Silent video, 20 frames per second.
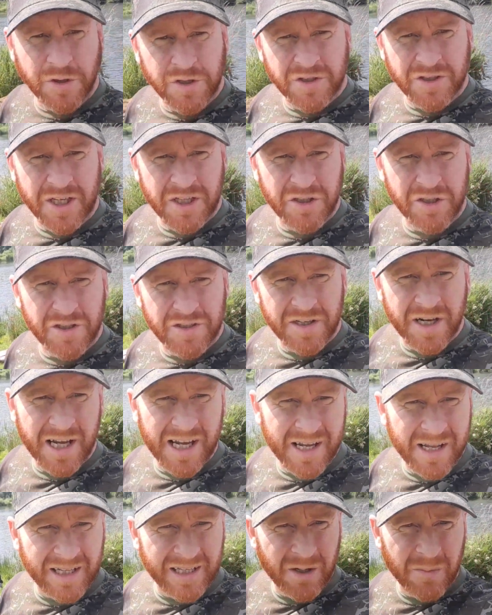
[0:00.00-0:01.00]
the session
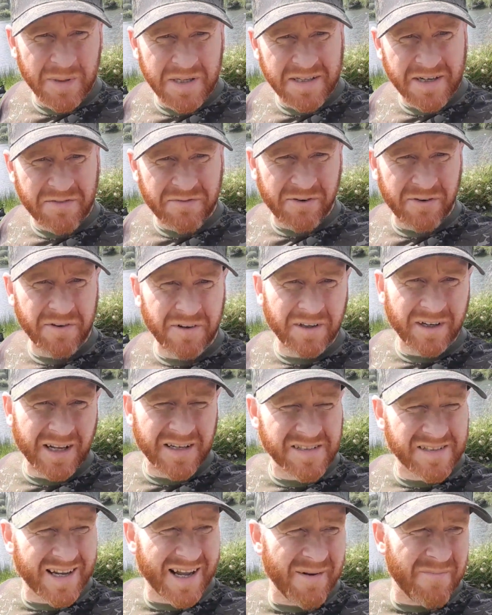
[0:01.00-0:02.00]
a little bit different than
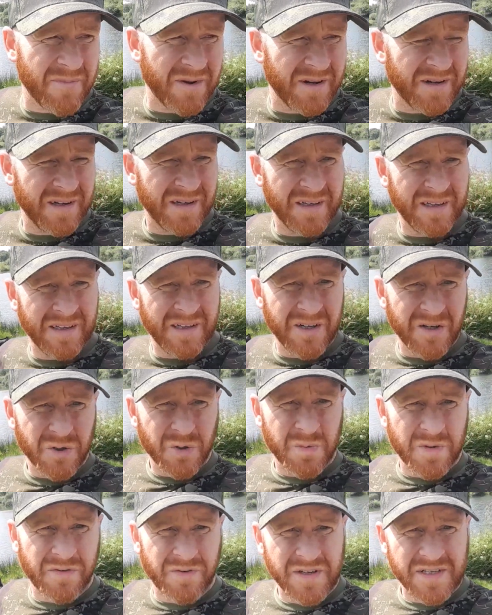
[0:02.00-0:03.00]
last time.
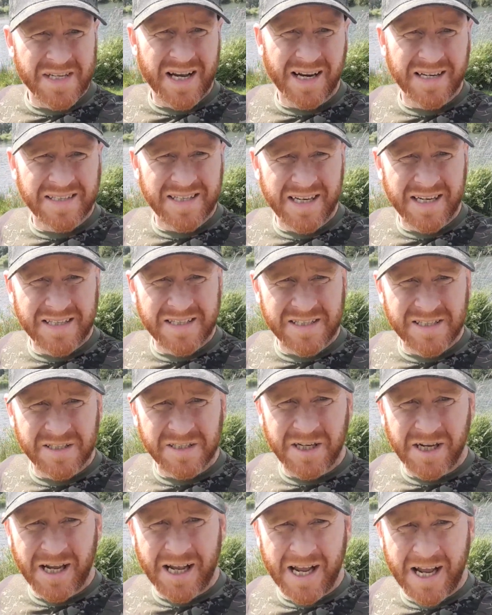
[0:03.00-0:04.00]
Some different tactics,
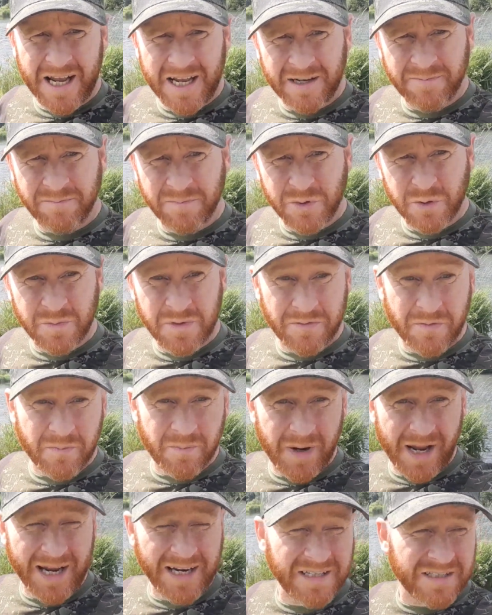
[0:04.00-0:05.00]
some different
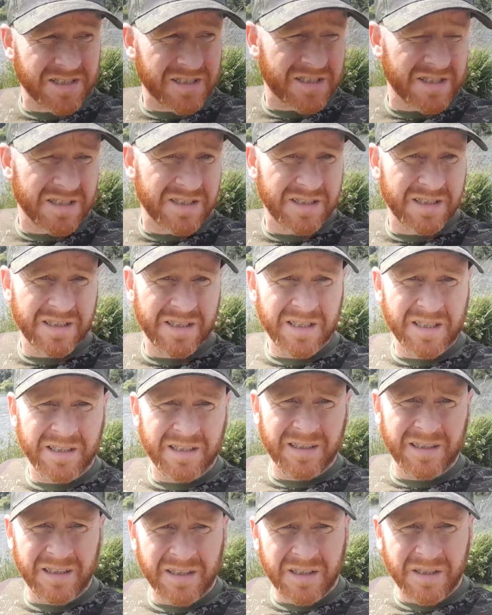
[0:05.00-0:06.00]
baits,
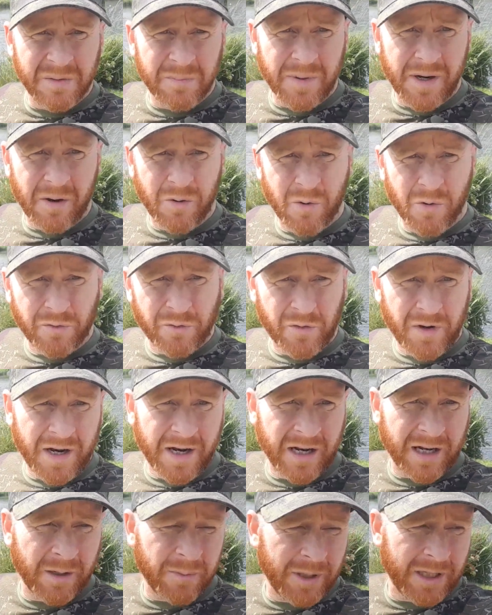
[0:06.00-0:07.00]
but I'll go through that
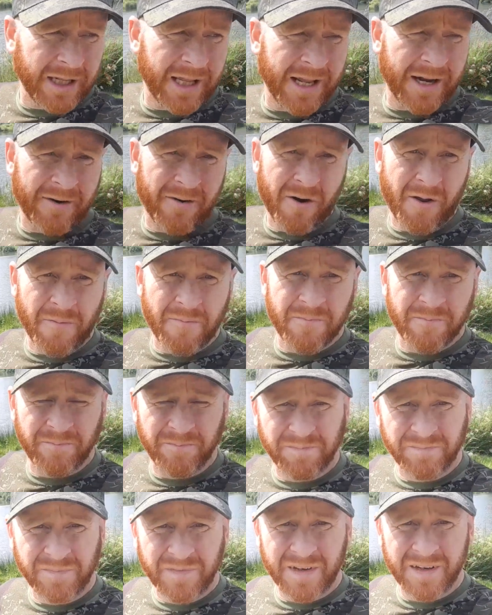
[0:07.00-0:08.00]
a little bit later on.
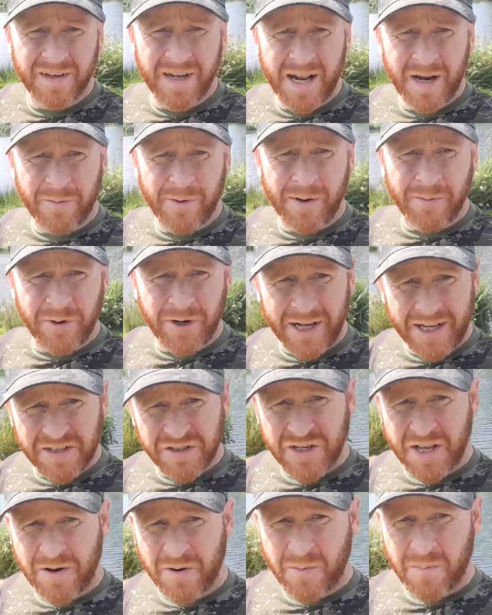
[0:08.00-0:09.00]
Anyway, I'm going to get
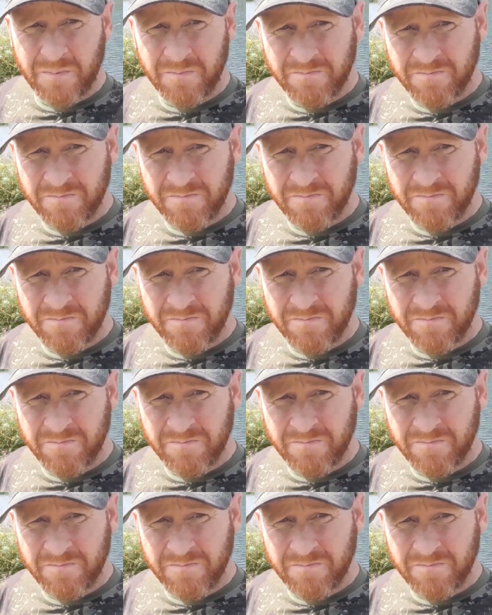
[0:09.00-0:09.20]
set up.